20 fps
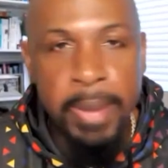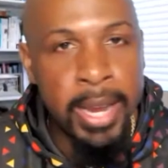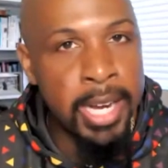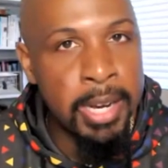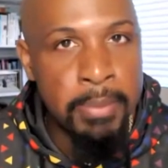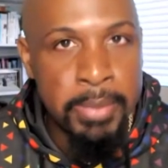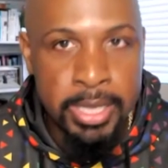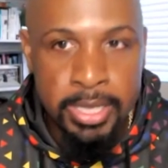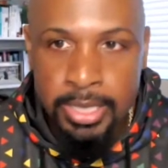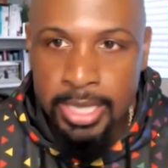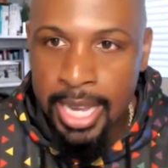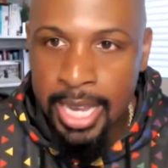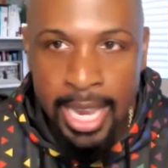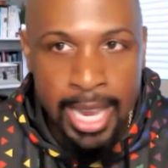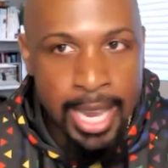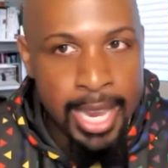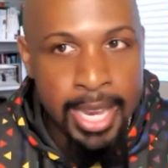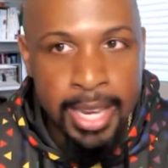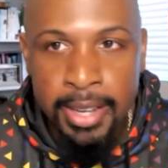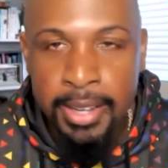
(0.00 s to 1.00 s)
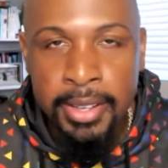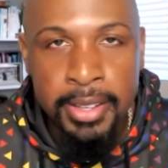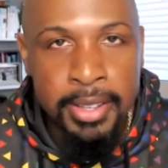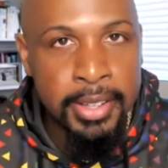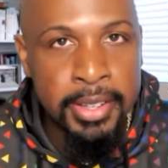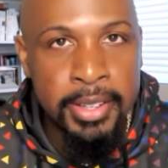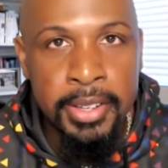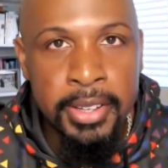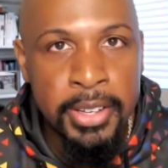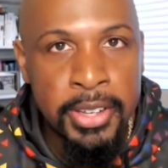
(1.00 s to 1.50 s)
made a mistake,
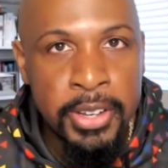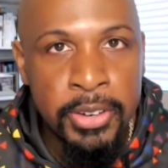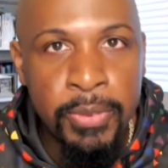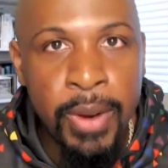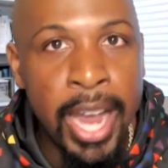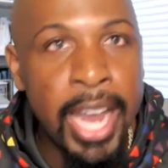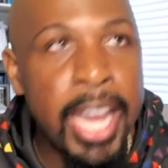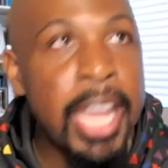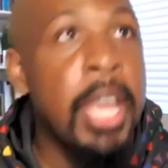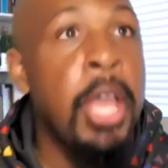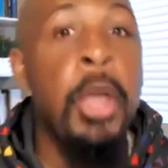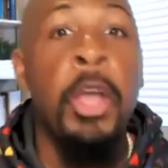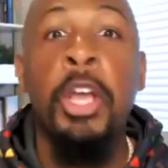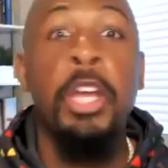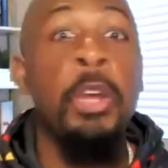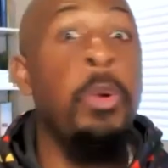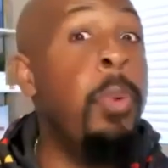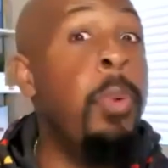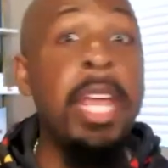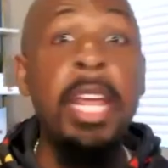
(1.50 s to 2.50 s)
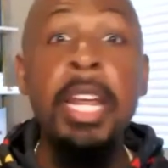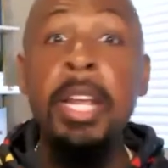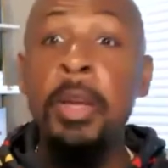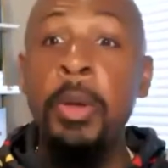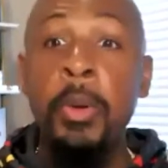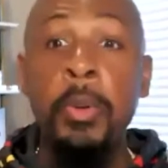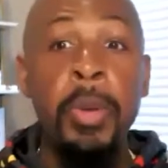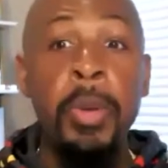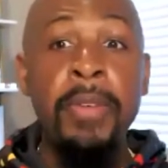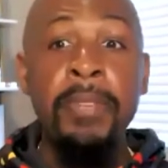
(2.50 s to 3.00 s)
right?
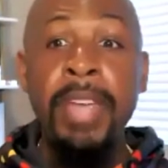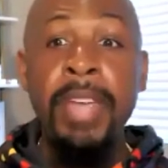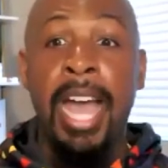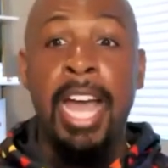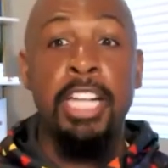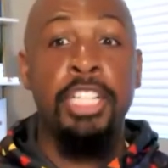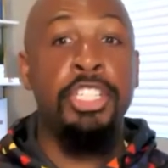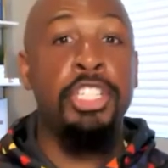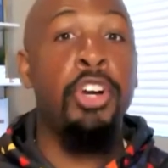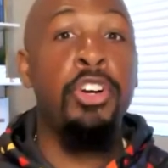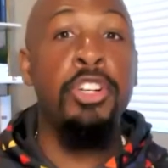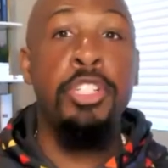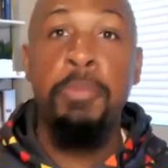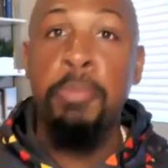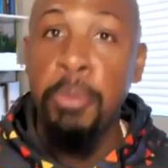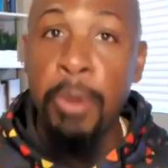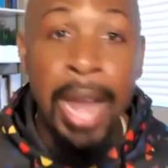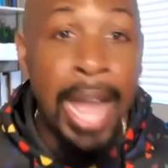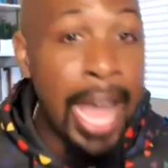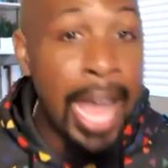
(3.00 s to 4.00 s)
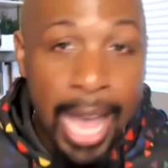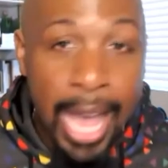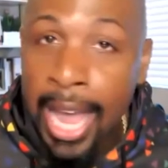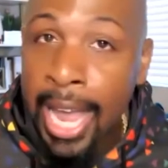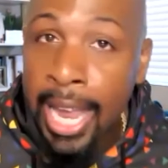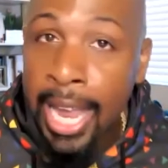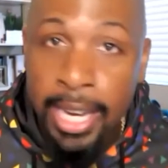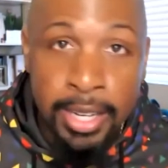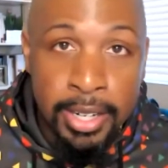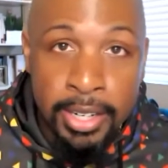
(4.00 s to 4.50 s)
We've got church
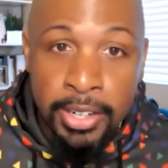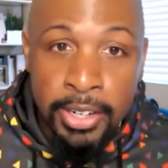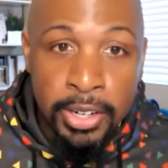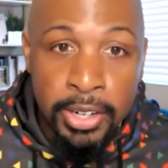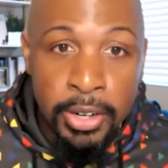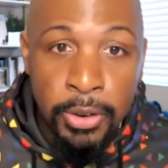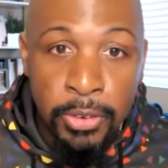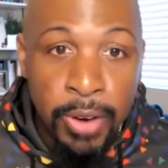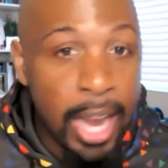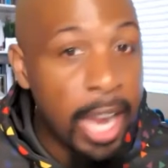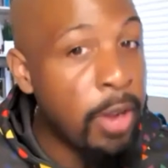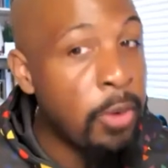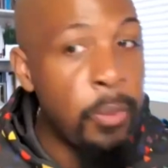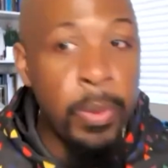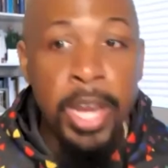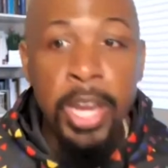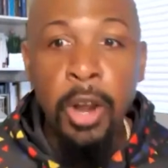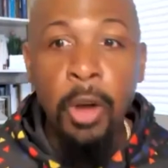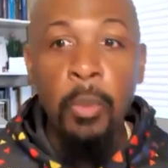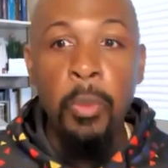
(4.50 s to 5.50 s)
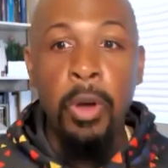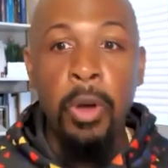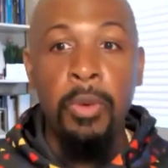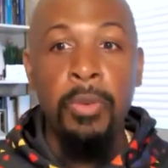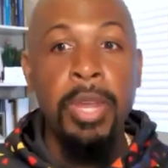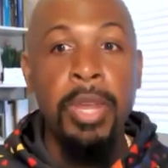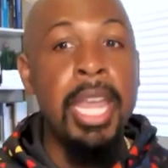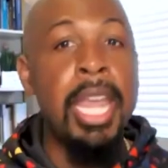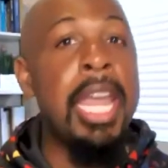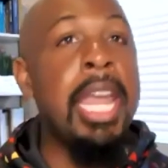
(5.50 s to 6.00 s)
pride, right? We don't want